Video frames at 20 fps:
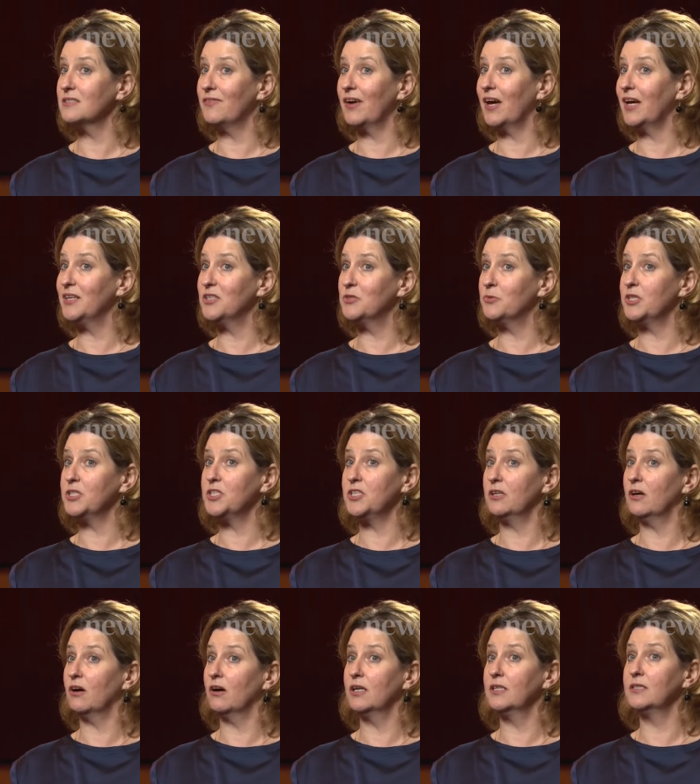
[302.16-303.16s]
years of age when she
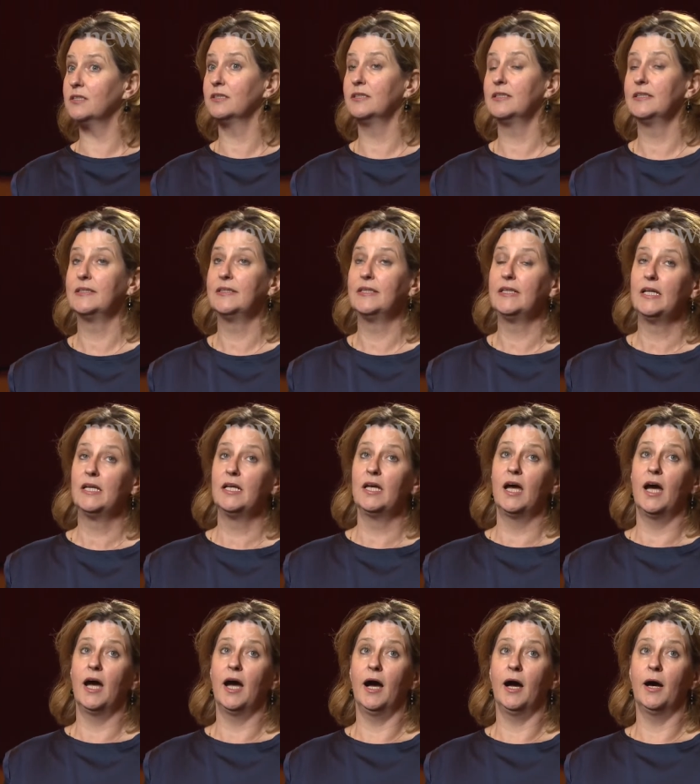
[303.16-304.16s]
died,
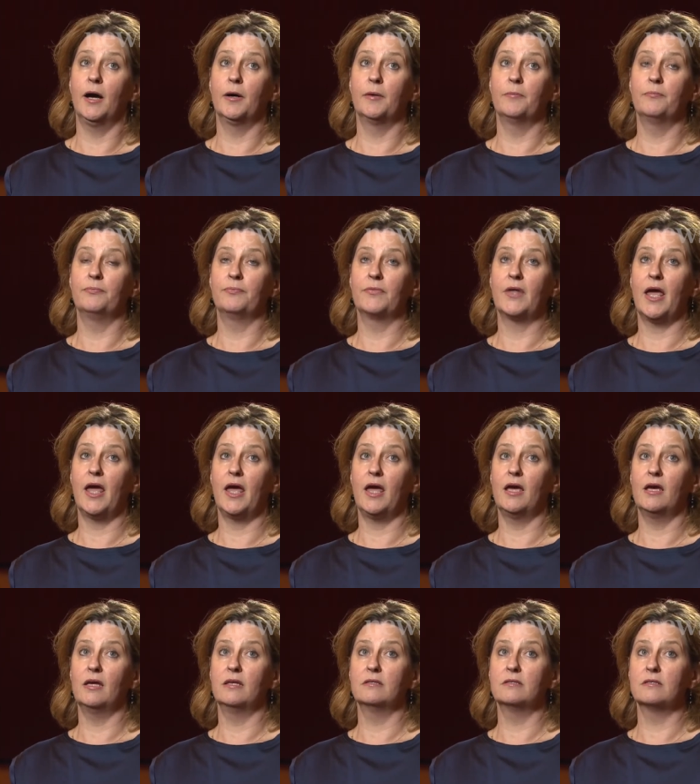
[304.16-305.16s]
um,
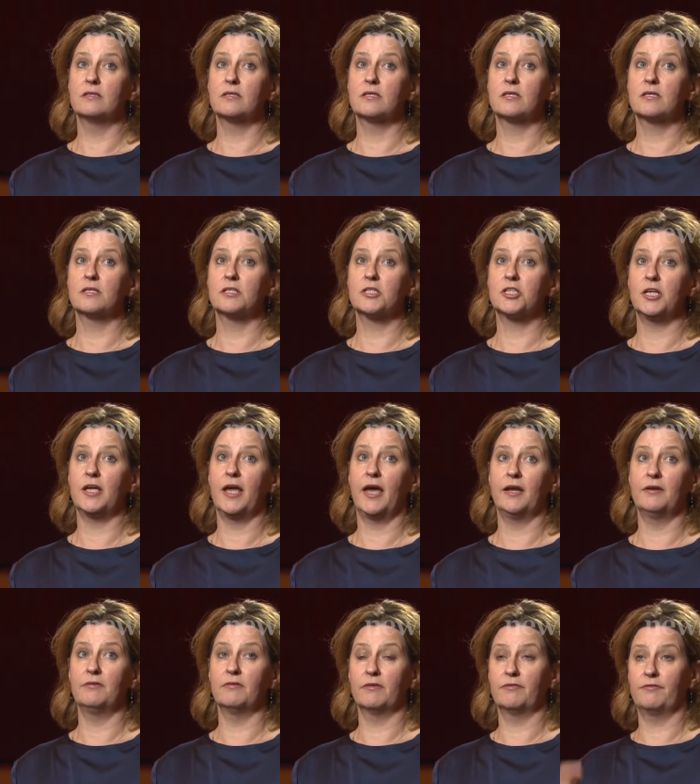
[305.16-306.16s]
and she
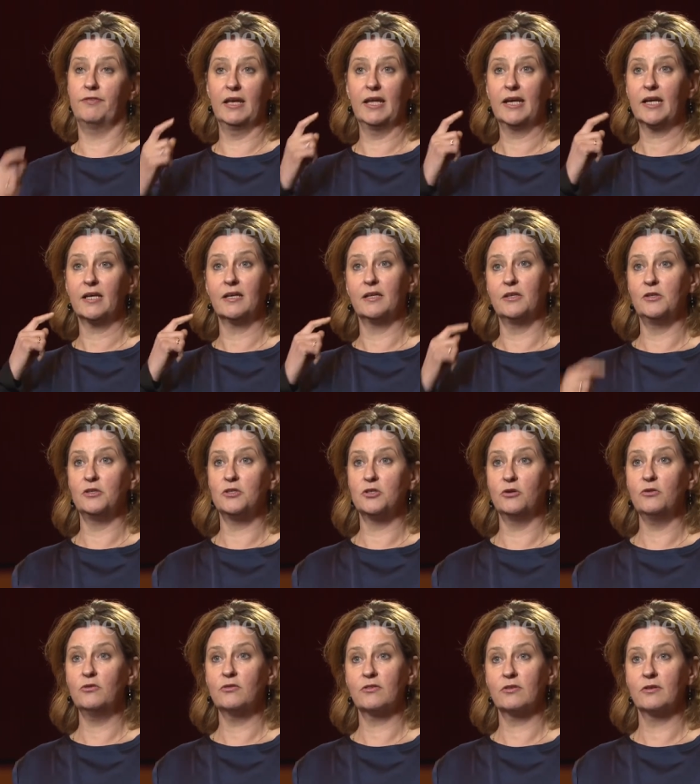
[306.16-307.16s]
had a filling in her
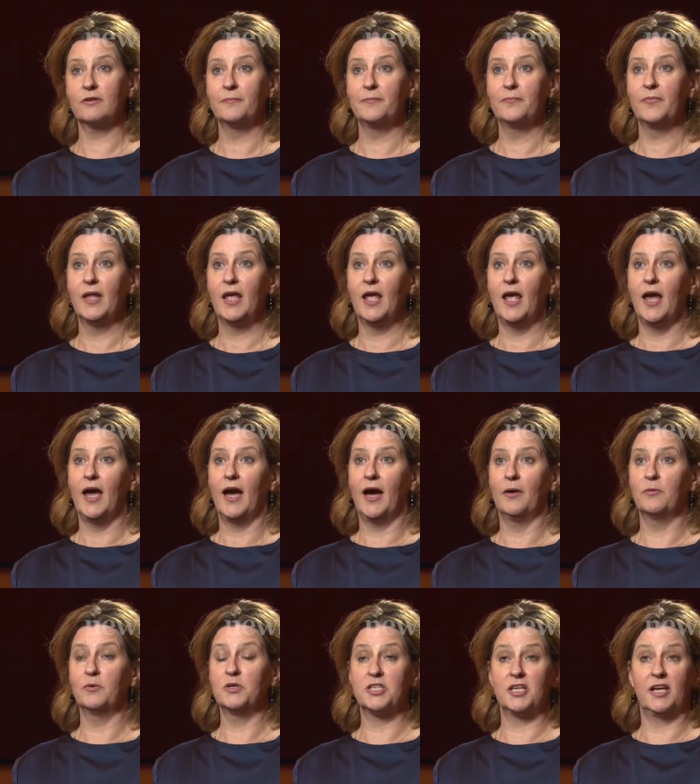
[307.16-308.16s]
tooth,
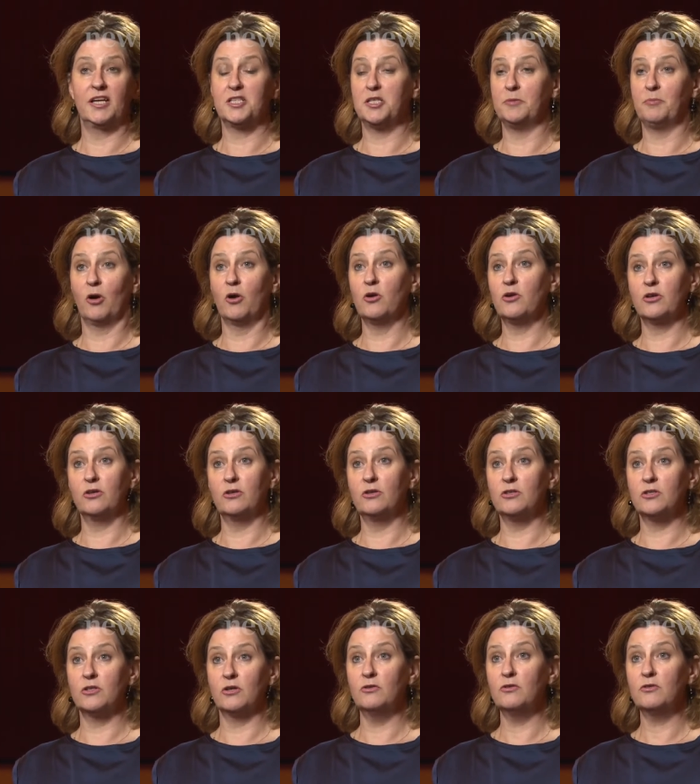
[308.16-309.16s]
uh, which had actually broken
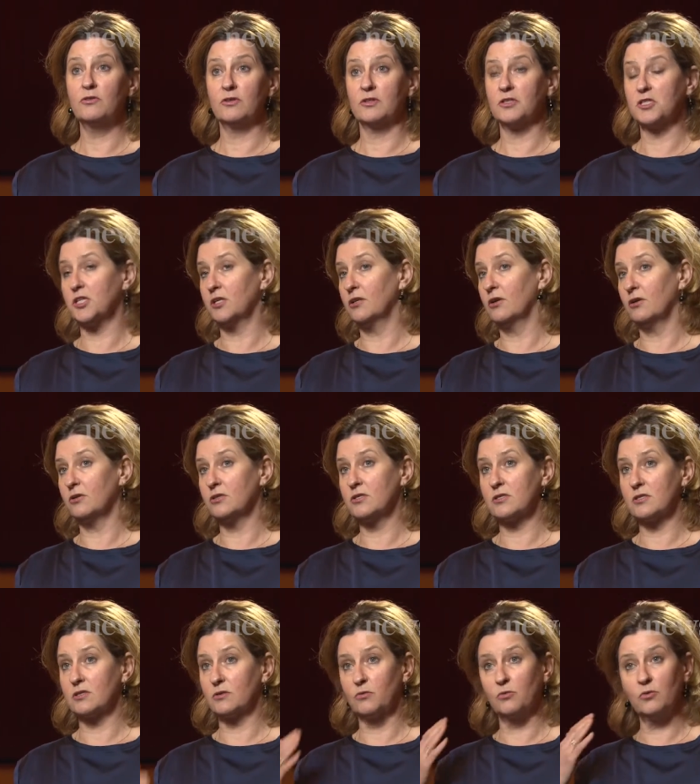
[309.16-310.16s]
her tooth, and she'd
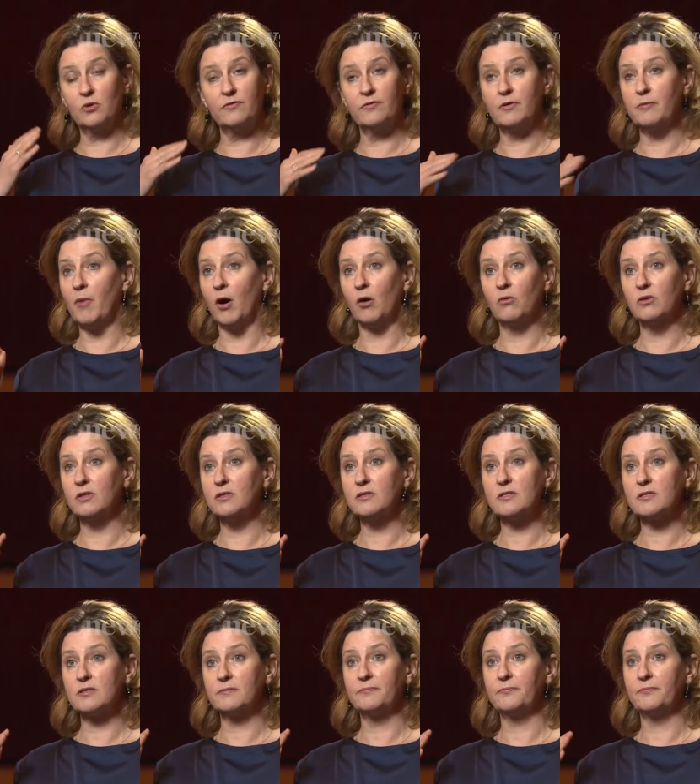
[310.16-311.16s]
lost all of her
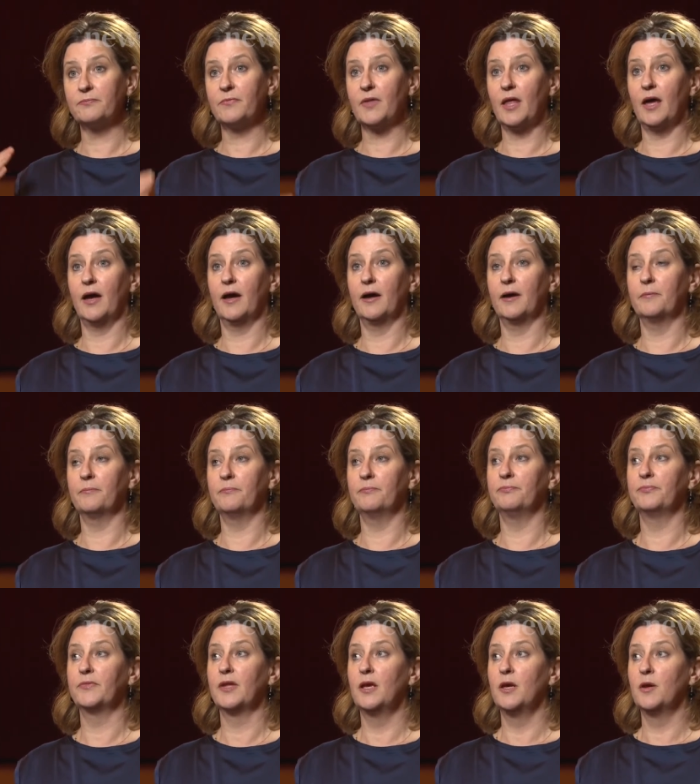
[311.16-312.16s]
molars,
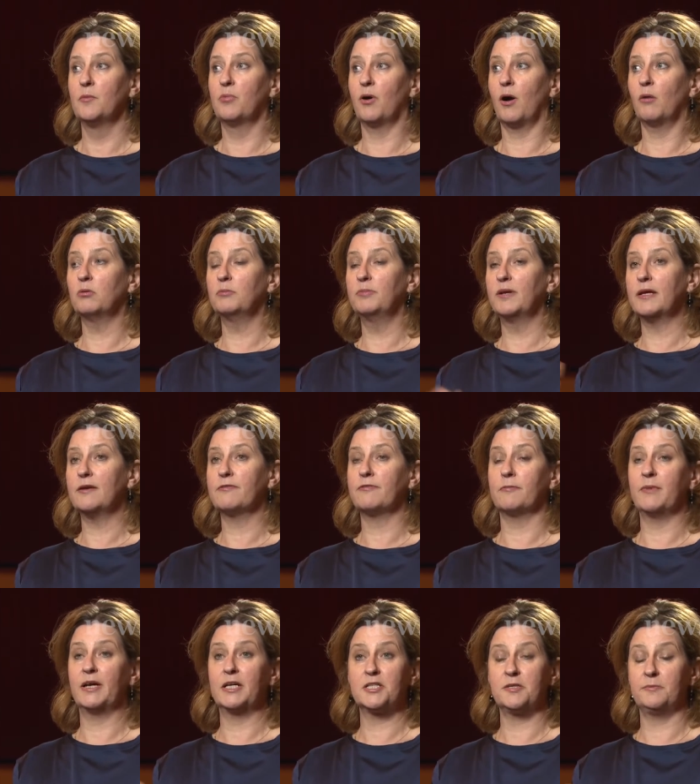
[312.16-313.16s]
um, probably
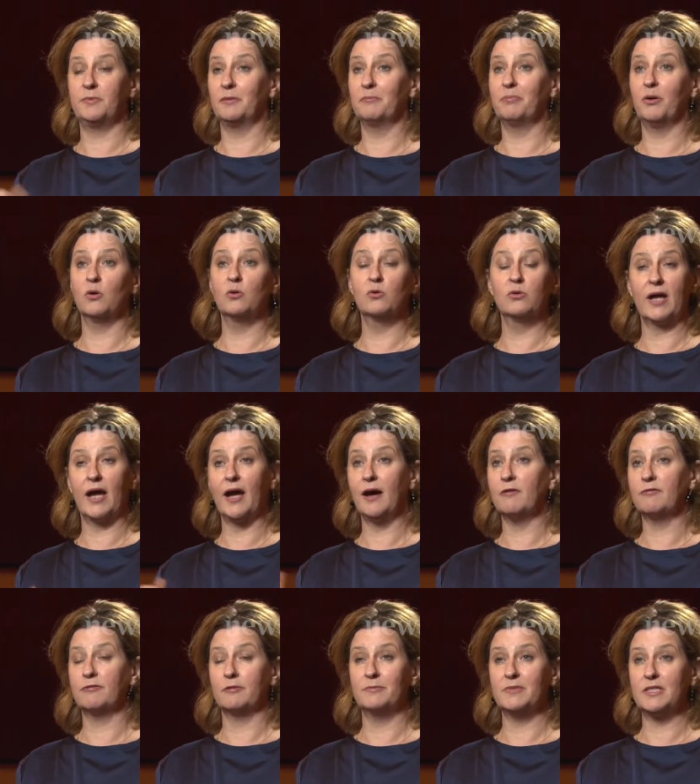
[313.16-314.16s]
from actually being pulled
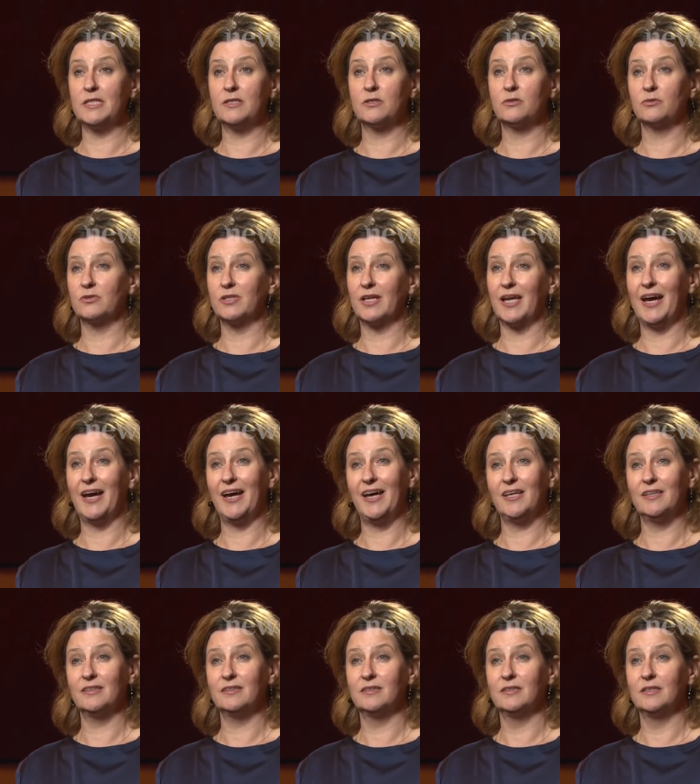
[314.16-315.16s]
out from dental
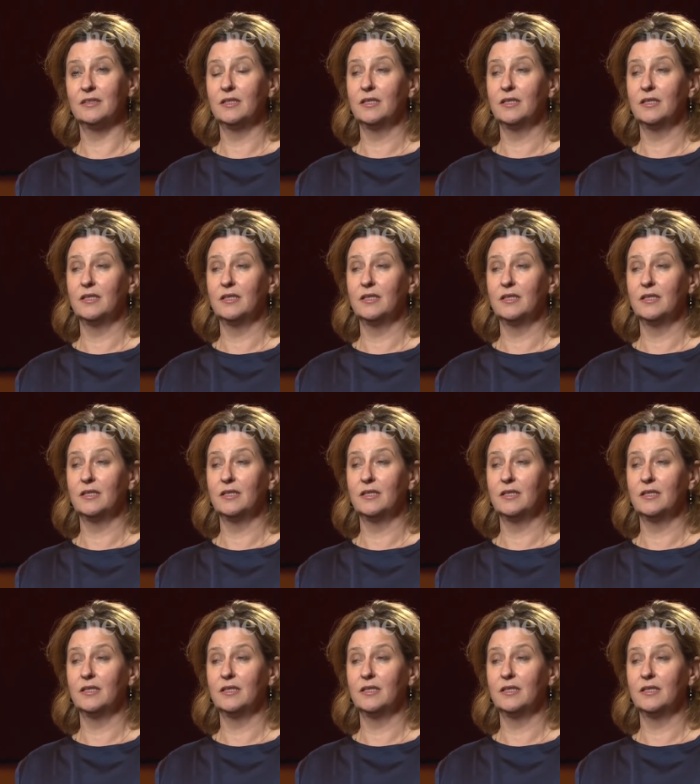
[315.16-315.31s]
decay.